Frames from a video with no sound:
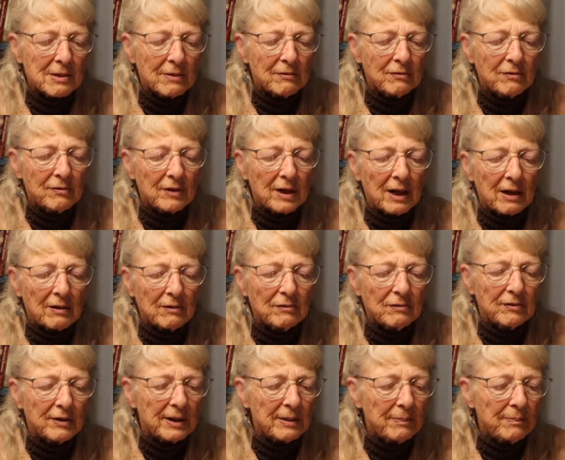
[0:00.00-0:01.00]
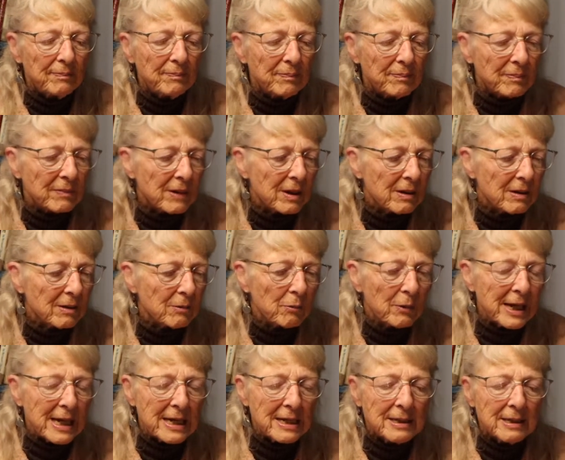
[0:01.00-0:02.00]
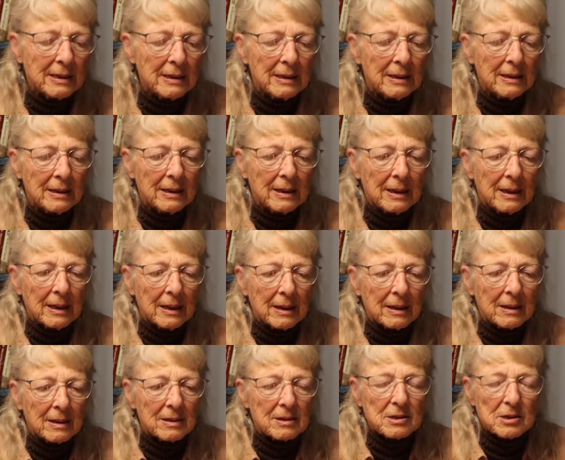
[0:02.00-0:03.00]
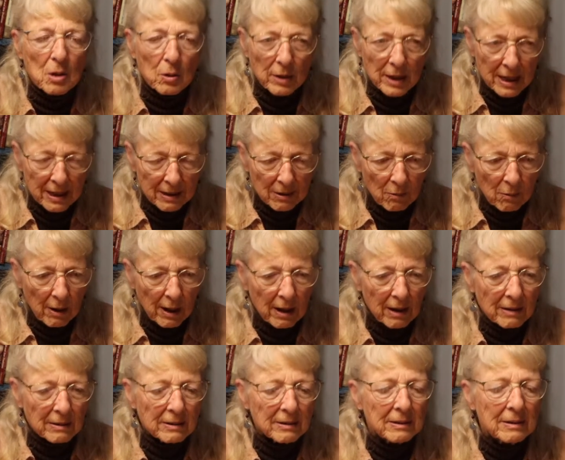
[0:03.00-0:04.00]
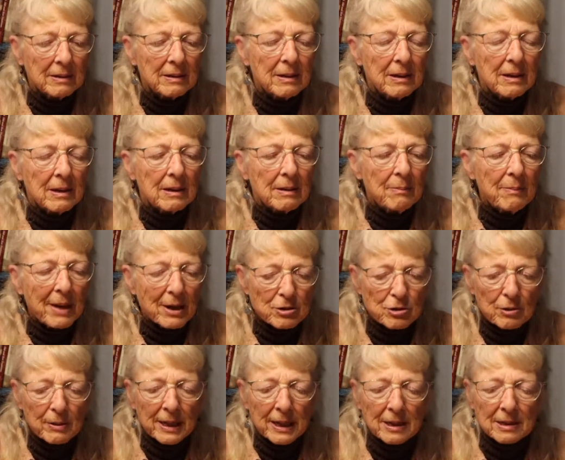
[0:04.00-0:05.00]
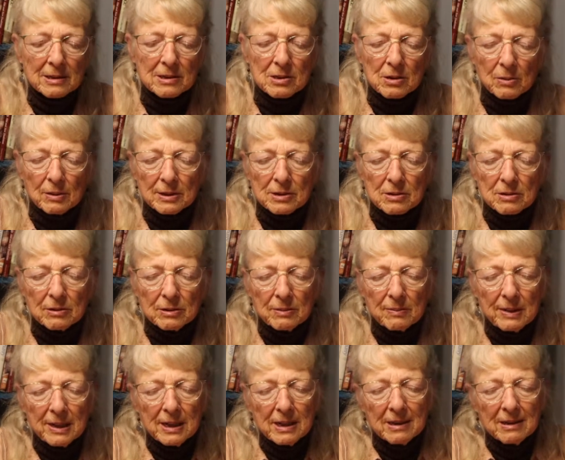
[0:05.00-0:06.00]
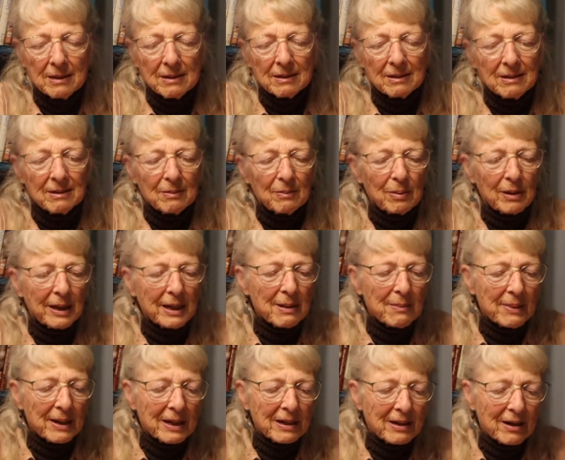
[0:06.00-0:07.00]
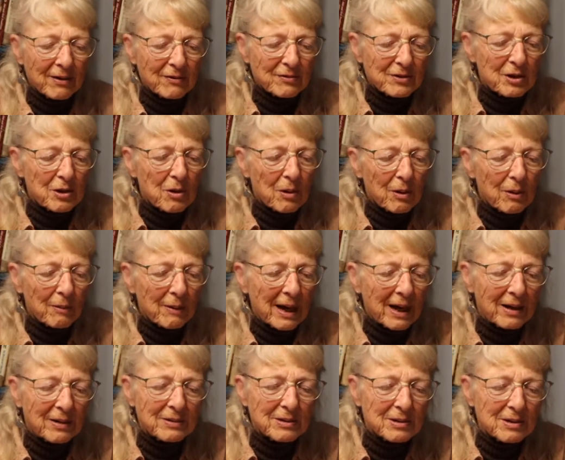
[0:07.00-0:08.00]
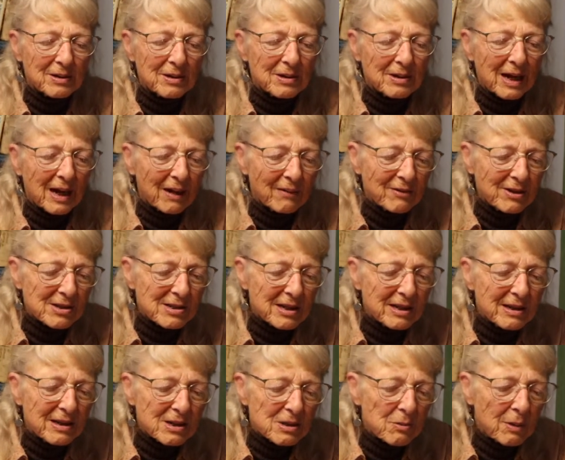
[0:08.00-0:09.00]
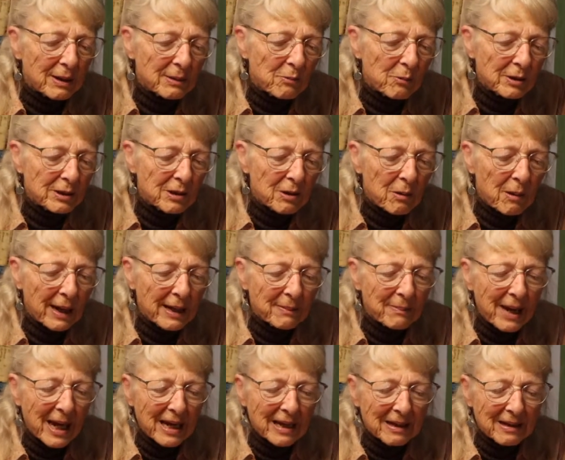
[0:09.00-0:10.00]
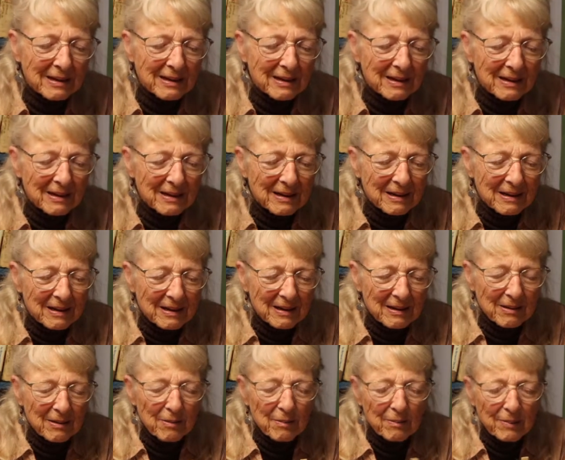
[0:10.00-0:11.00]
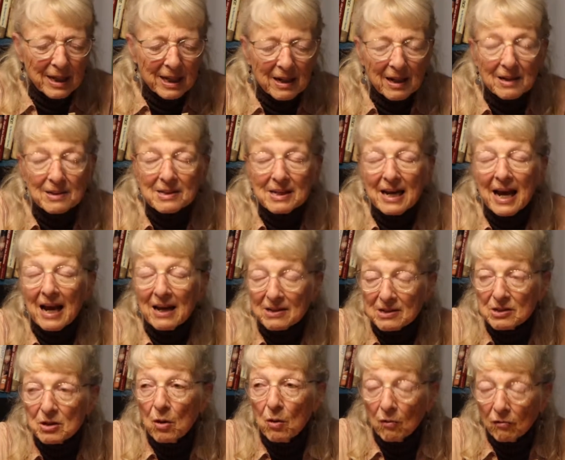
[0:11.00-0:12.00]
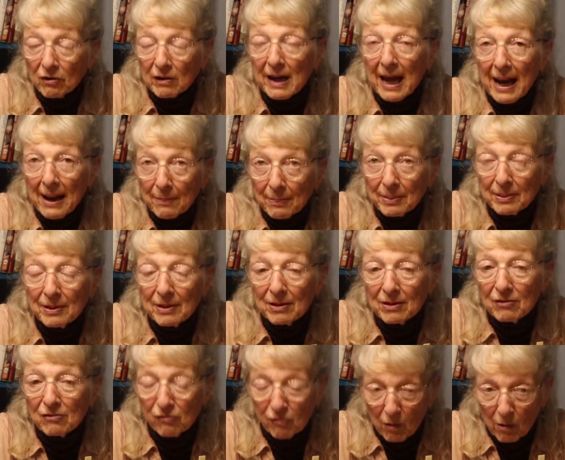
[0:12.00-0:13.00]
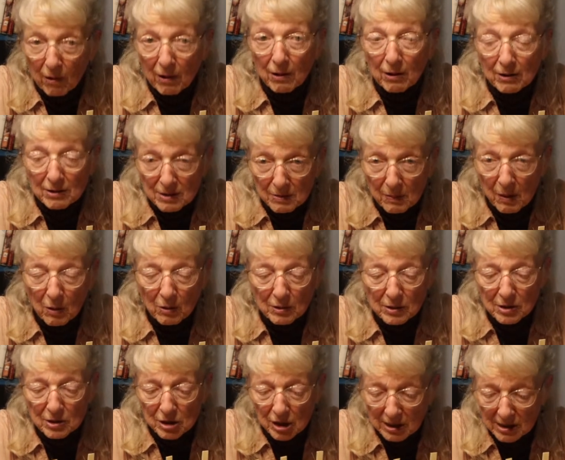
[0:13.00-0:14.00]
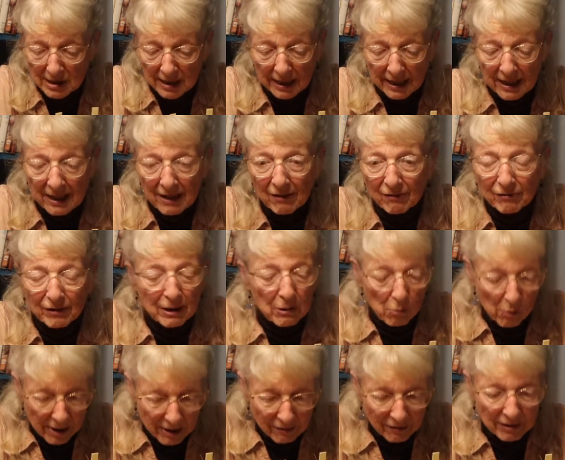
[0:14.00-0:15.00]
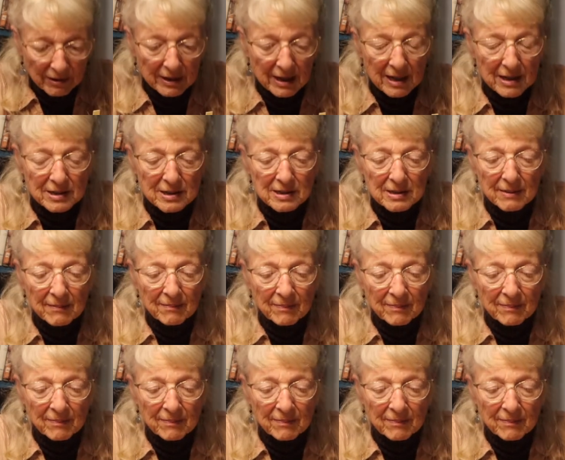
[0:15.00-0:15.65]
of reed, soaking it well, measuring it so it's going to be plenty big enough to go around. So obviously this one wouldn't quite make it because it has to overlap 4 spokes, just like every weaver does.